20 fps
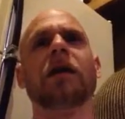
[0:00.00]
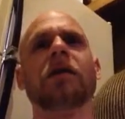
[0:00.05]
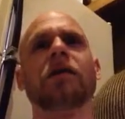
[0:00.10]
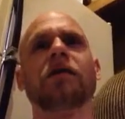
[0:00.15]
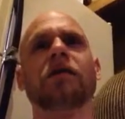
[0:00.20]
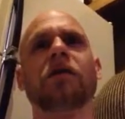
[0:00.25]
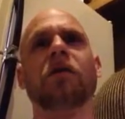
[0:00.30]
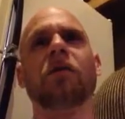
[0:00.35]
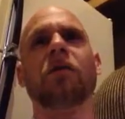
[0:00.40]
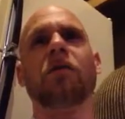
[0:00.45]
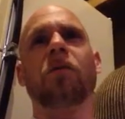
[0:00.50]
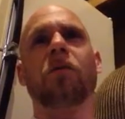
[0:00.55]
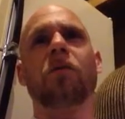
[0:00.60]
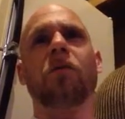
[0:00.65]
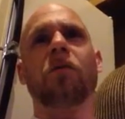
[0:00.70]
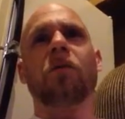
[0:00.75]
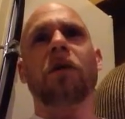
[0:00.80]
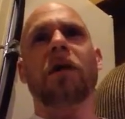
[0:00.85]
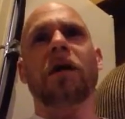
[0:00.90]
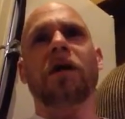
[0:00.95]
So
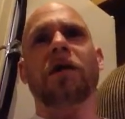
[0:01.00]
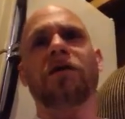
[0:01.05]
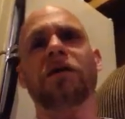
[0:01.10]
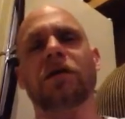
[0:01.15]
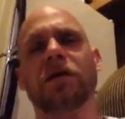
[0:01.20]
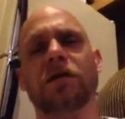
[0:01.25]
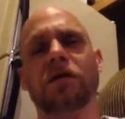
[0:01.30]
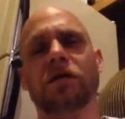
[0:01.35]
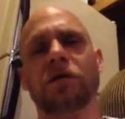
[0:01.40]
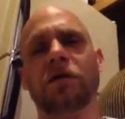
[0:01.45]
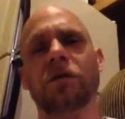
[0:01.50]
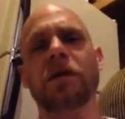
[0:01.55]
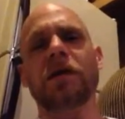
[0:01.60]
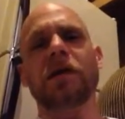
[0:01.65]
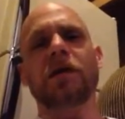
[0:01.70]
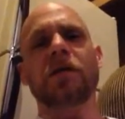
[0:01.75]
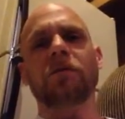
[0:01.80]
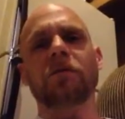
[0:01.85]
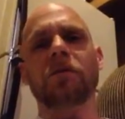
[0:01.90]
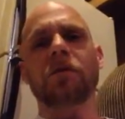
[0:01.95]
when I set a
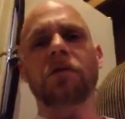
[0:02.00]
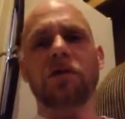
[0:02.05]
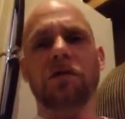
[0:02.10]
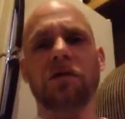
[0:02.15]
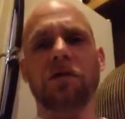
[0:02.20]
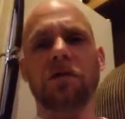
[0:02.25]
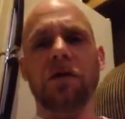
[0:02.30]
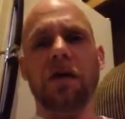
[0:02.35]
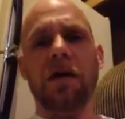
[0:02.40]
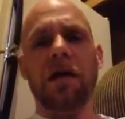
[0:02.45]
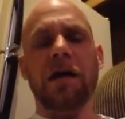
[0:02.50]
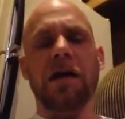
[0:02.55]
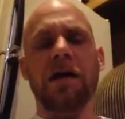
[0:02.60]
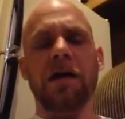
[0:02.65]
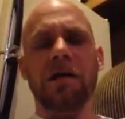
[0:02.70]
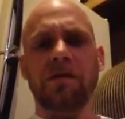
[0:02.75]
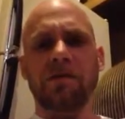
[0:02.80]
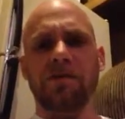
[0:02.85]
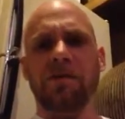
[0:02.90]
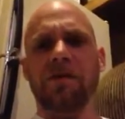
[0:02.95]
screen, which is
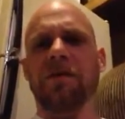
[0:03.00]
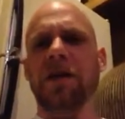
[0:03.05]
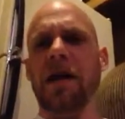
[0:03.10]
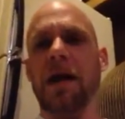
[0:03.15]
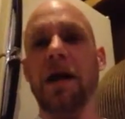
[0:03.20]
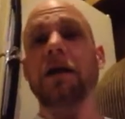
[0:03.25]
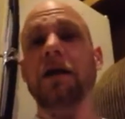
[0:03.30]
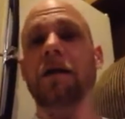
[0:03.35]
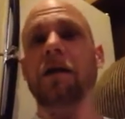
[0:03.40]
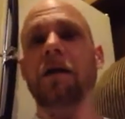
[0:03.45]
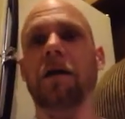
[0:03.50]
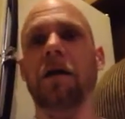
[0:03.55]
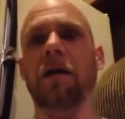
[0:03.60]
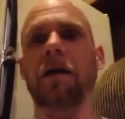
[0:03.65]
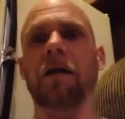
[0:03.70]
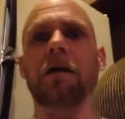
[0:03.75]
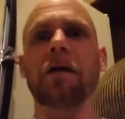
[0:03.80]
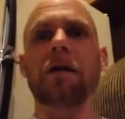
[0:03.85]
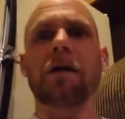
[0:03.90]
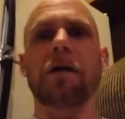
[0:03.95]
standing
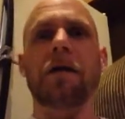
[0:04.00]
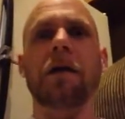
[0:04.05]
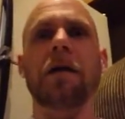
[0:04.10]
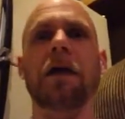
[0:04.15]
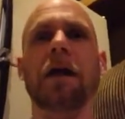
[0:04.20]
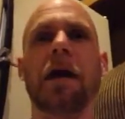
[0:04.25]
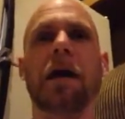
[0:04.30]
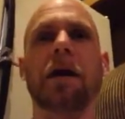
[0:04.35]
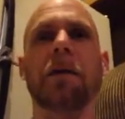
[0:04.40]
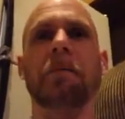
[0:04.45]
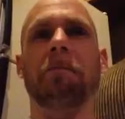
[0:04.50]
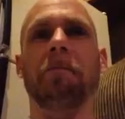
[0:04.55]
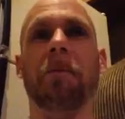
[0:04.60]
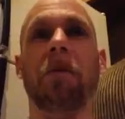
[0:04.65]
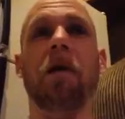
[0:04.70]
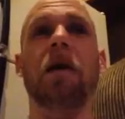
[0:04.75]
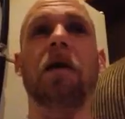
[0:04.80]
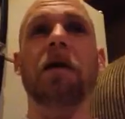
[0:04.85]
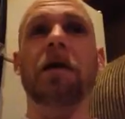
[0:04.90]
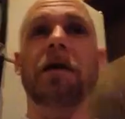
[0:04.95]
there and
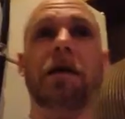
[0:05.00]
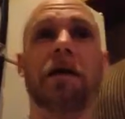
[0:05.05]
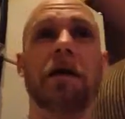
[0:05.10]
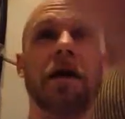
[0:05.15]
blocking a